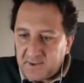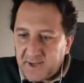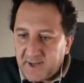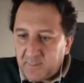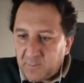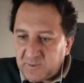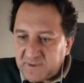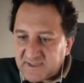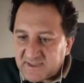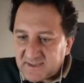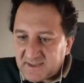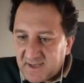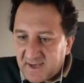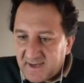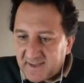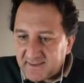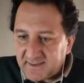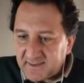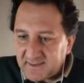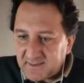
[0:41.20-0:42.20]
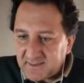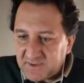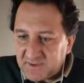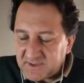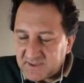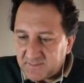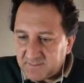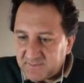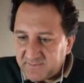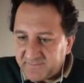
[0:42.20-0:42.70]
we'll start because
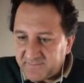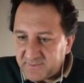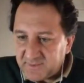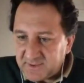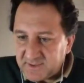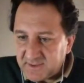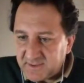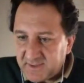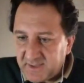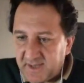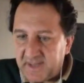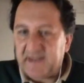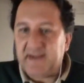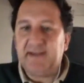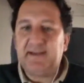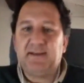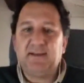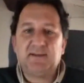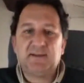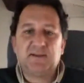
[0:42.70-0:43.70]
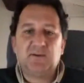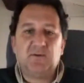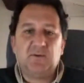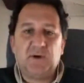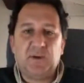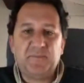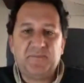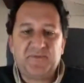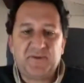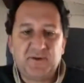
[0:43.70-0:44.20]
I'm the first in the line. So
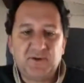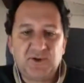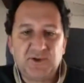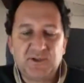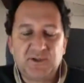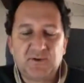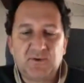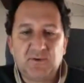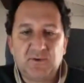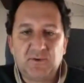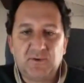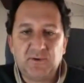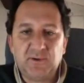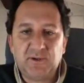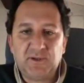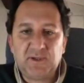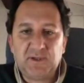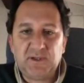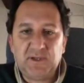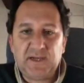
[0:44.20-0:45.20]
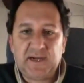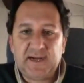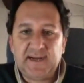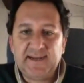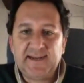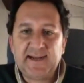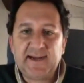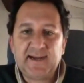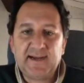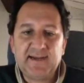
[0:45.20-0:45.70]
I'm Francesco Corti. Hi,
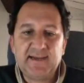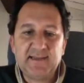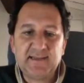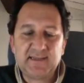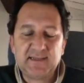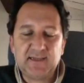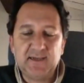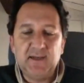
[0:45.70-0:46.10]
guys.